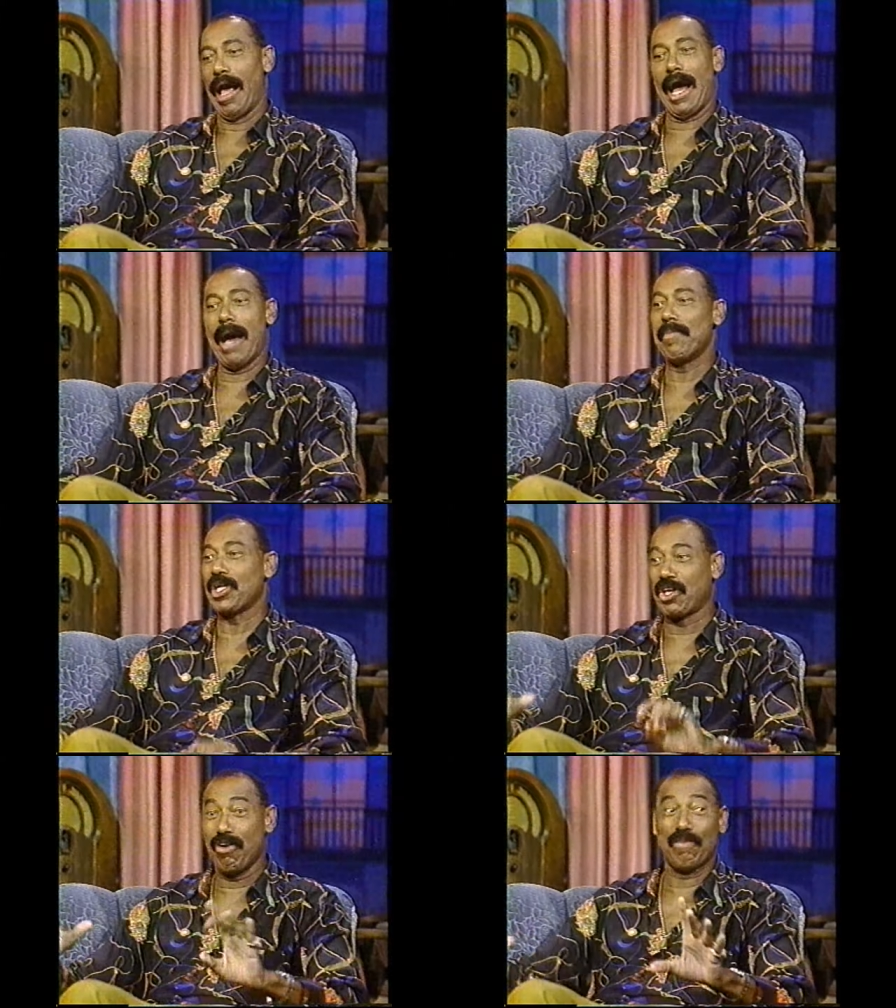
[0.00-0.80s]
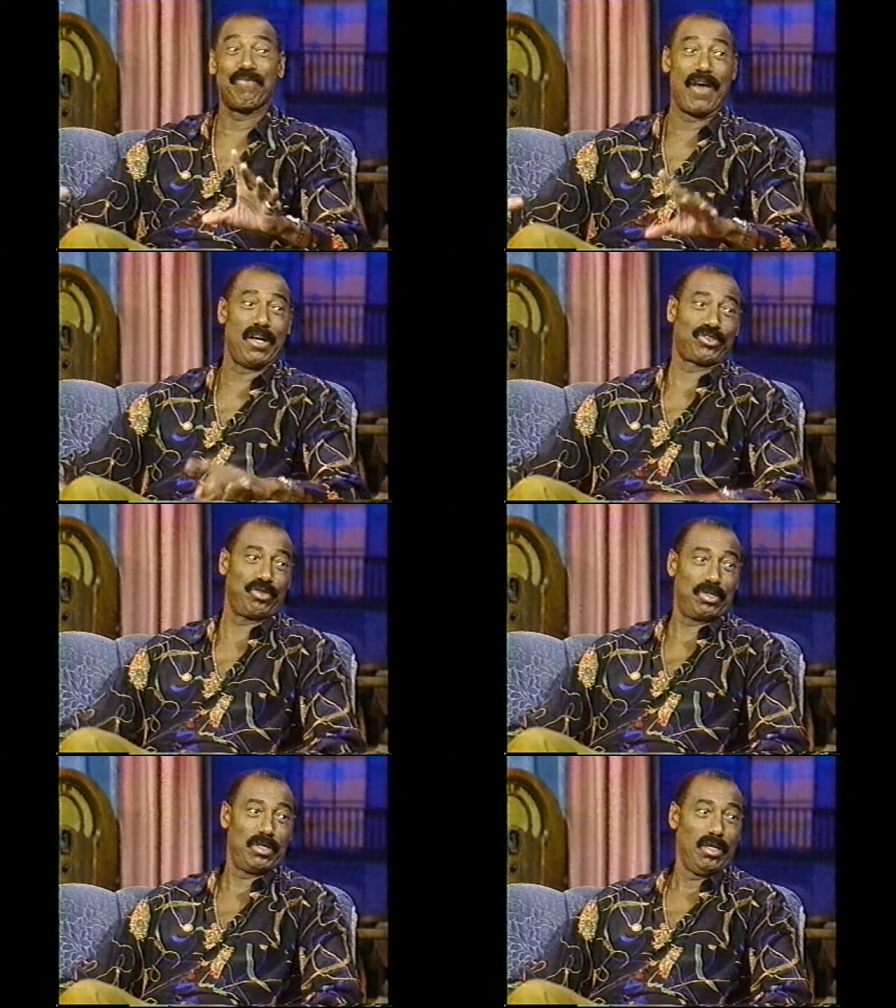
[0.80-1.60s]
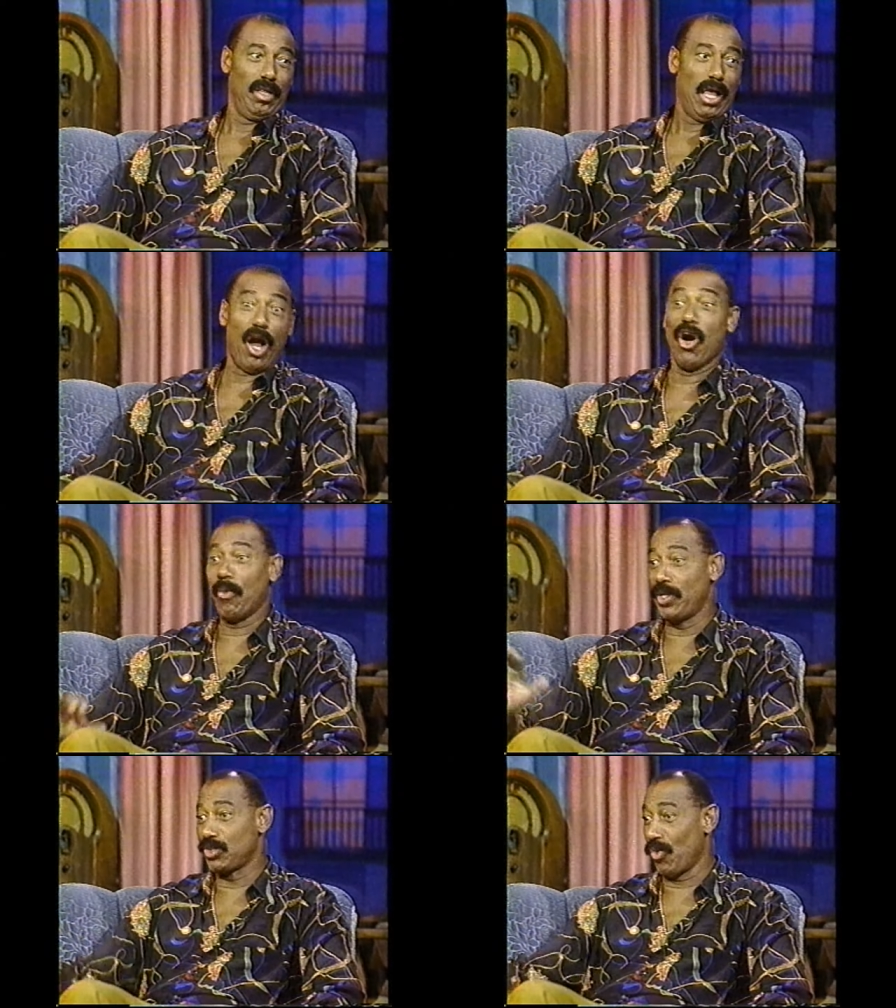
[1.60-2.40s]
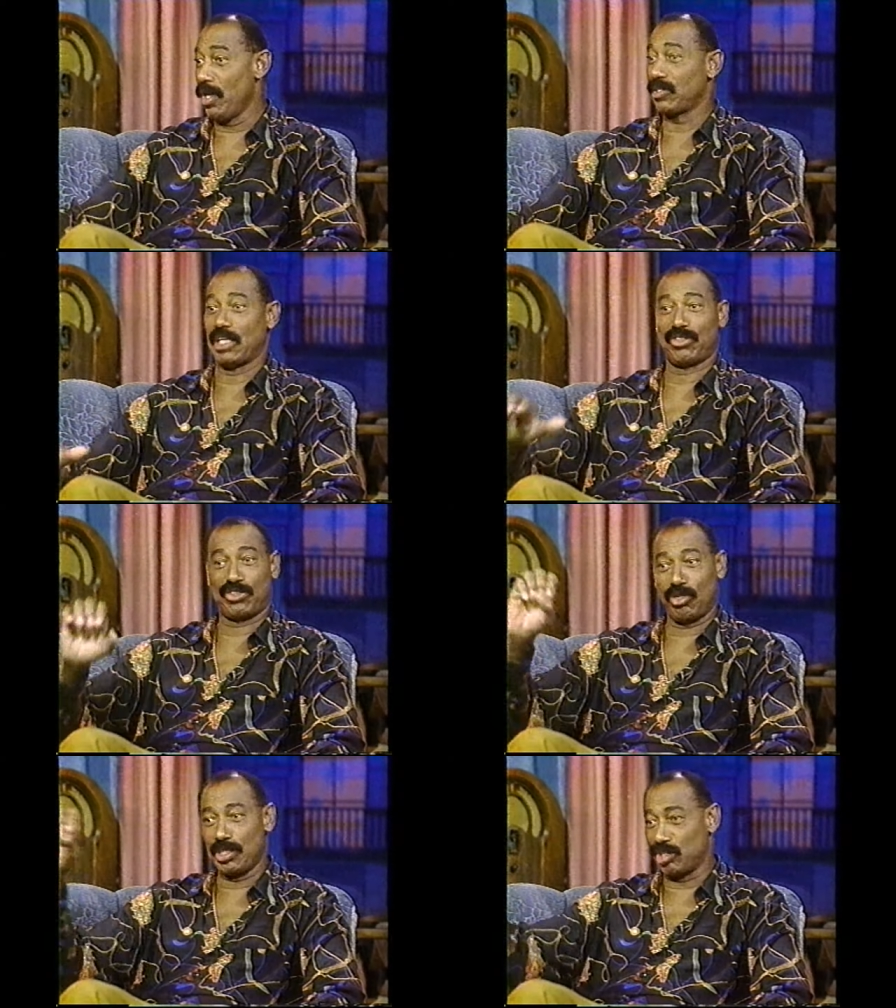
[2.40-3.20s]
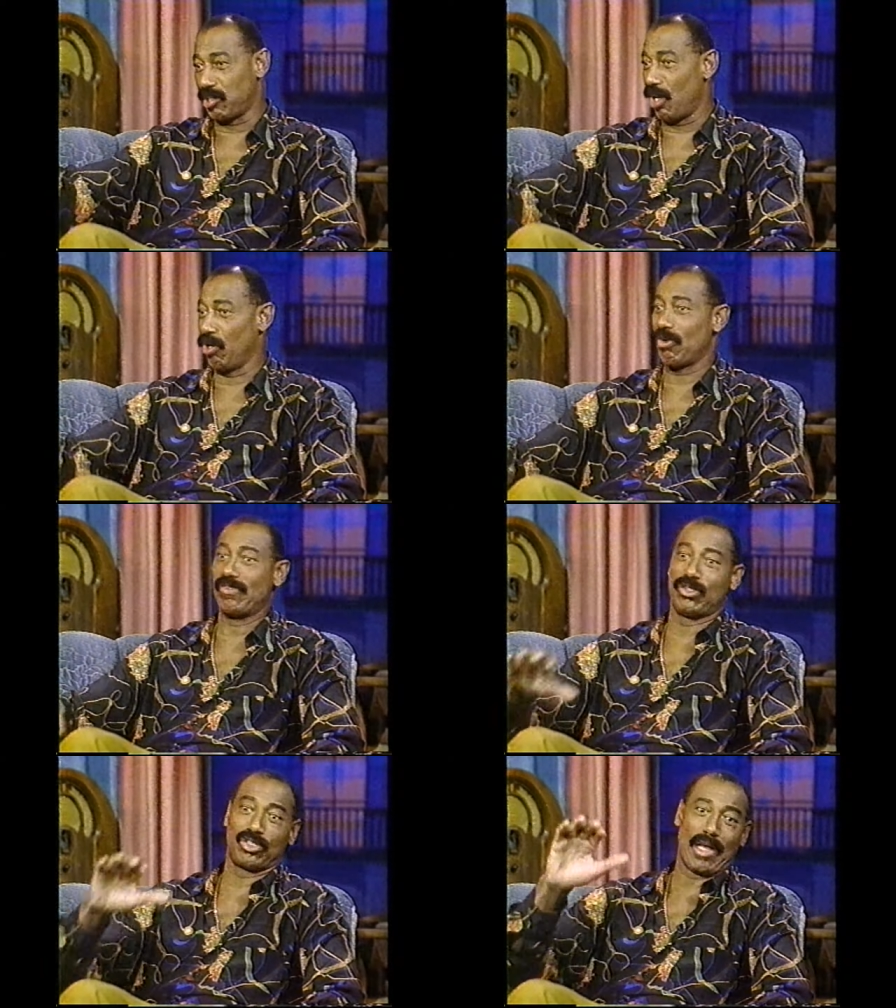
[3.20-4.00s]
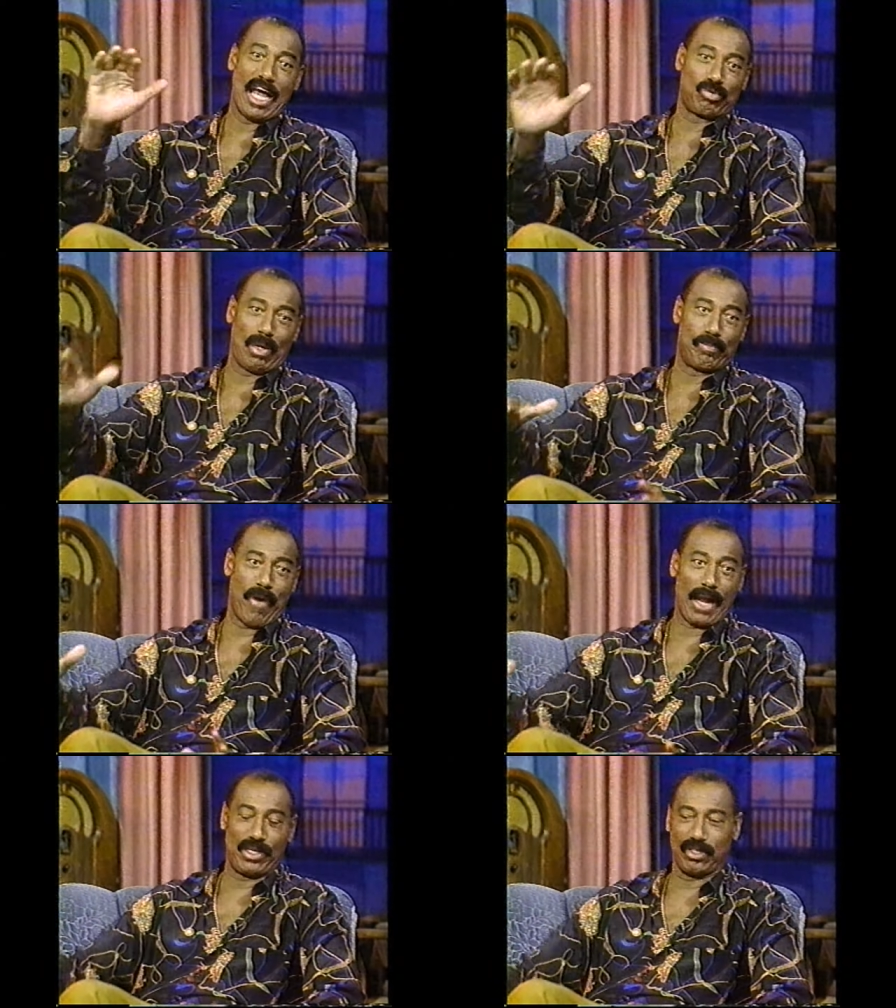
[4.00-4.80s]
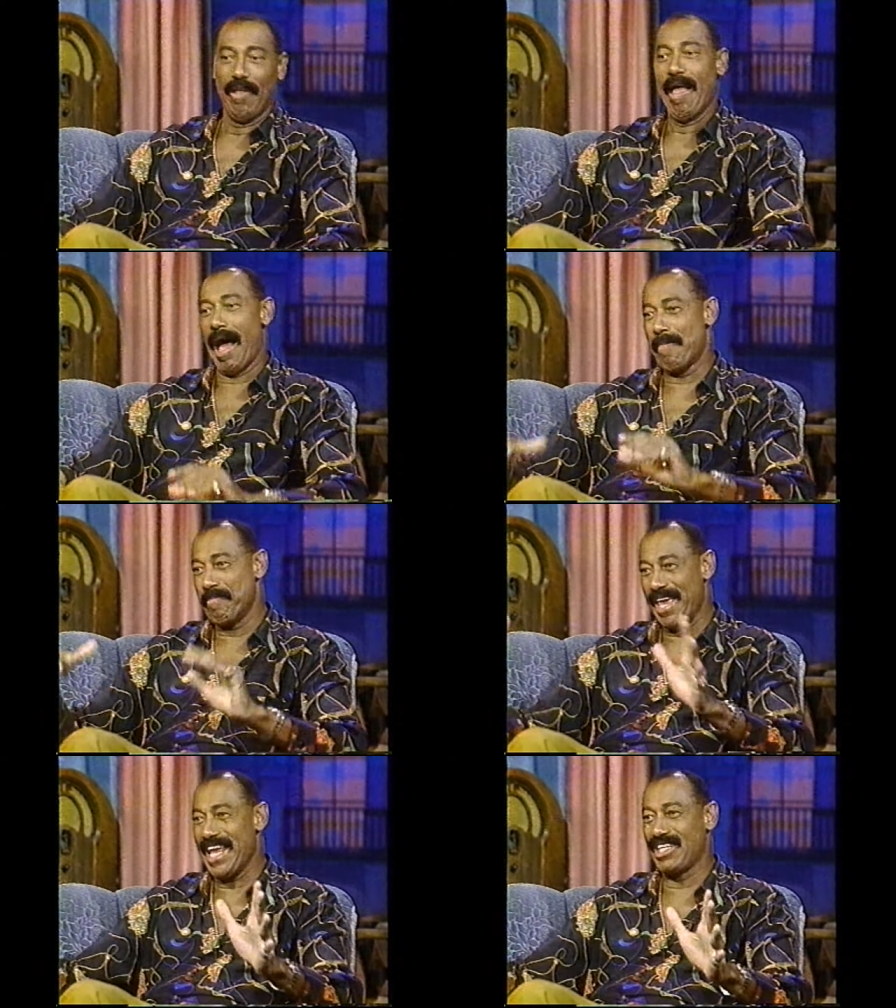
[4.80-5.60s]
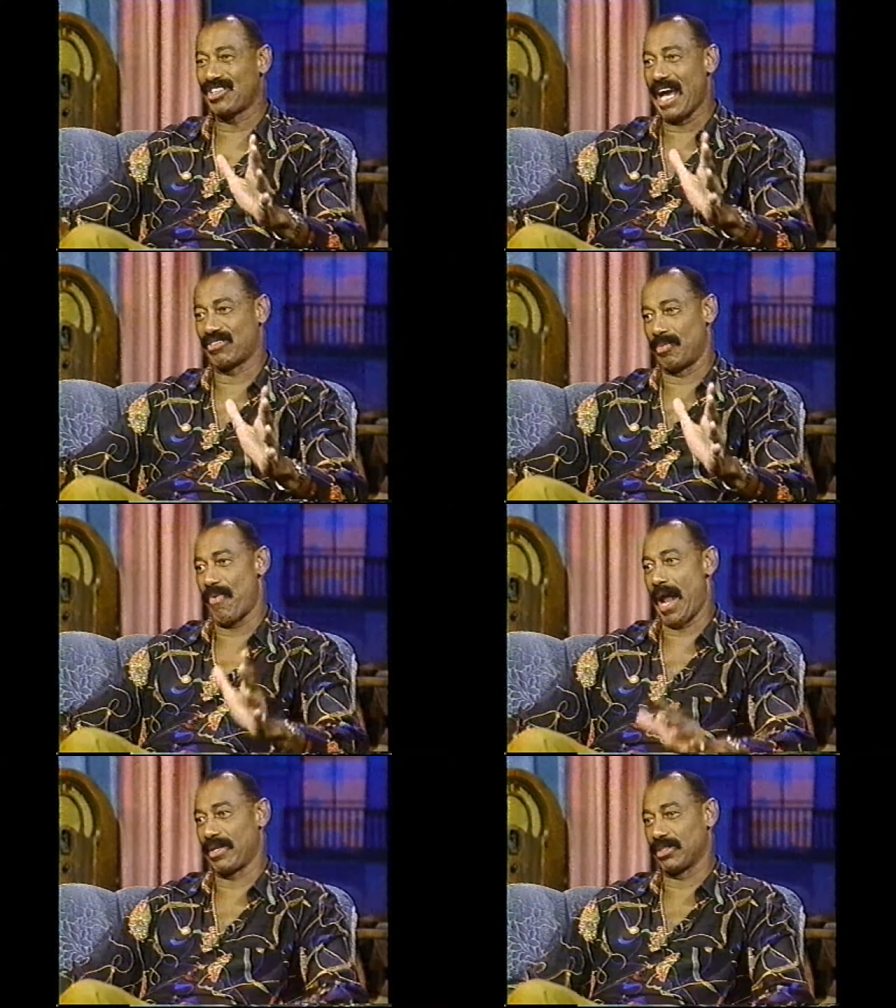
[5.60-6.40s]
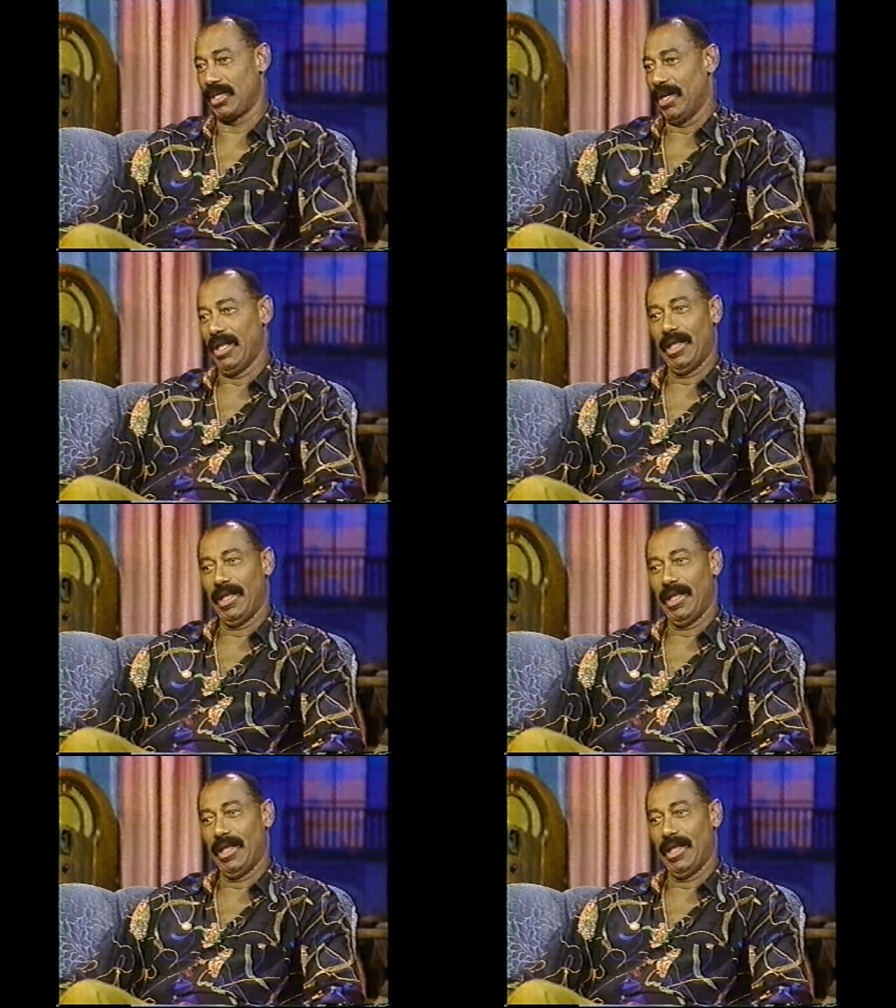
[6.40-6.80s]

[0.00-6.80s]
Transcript: I'm a good foul shooter. I always was. I used to shoot against Gail Griffiths those guys wasn't practice. I made shots in practice.